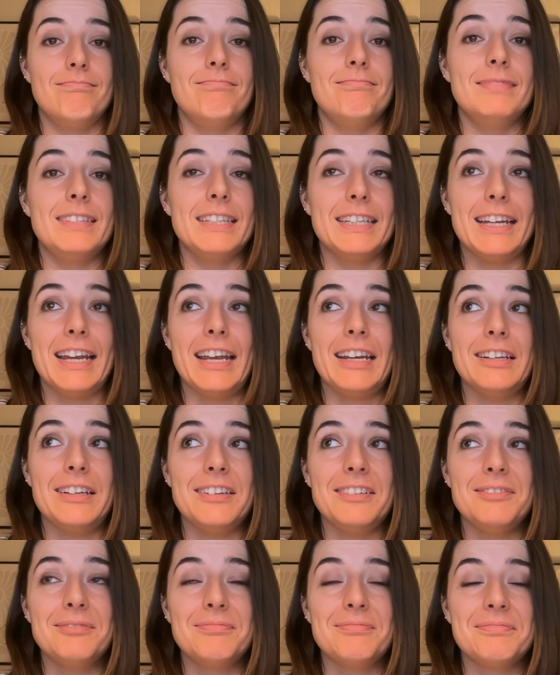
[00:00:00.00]
today.
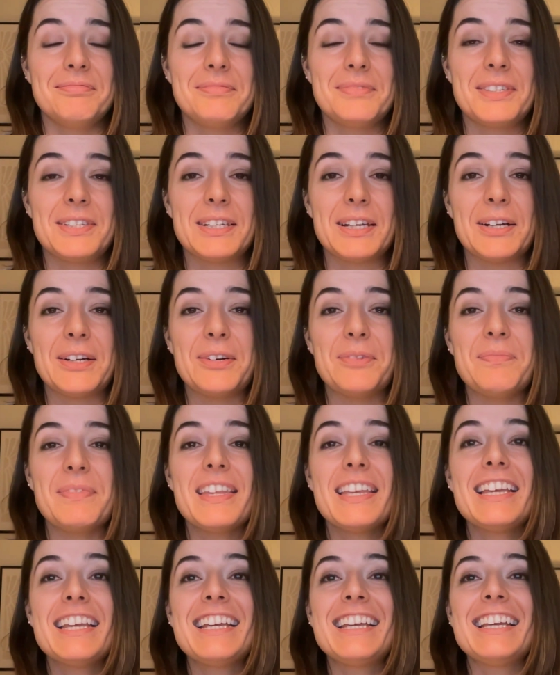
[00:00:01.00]
So
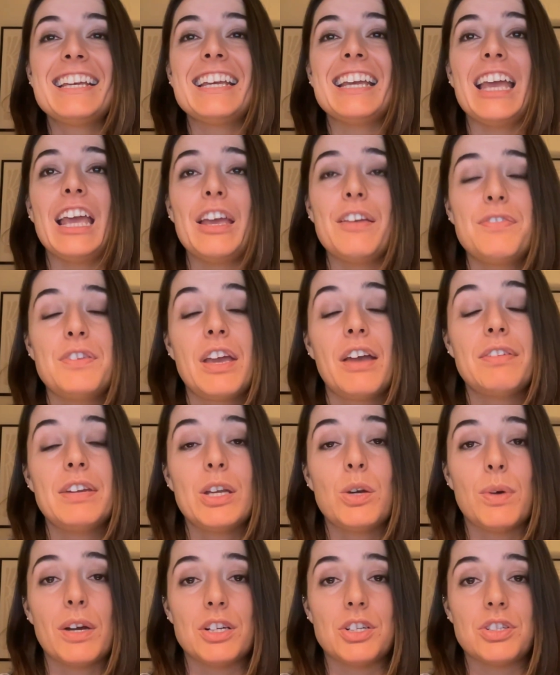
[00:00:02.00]
if you have any
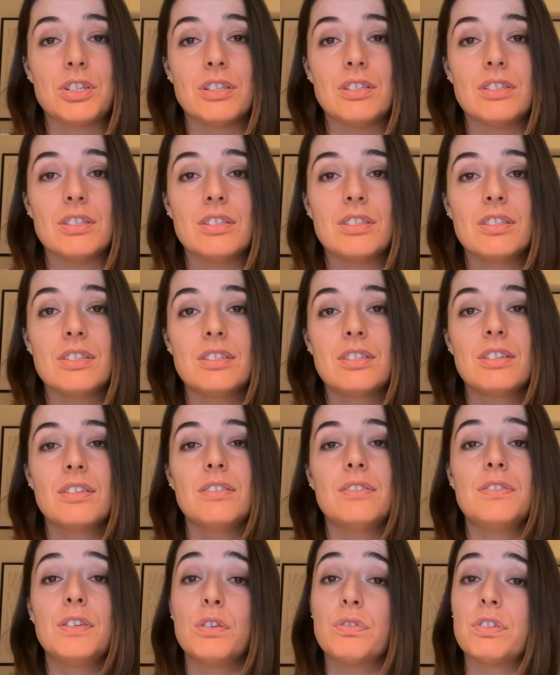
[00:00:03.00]
questions,
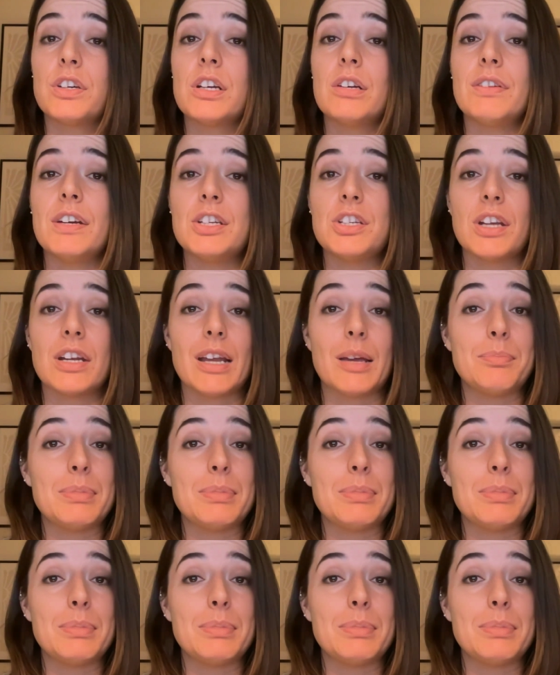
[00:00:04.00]
feel free to reach out at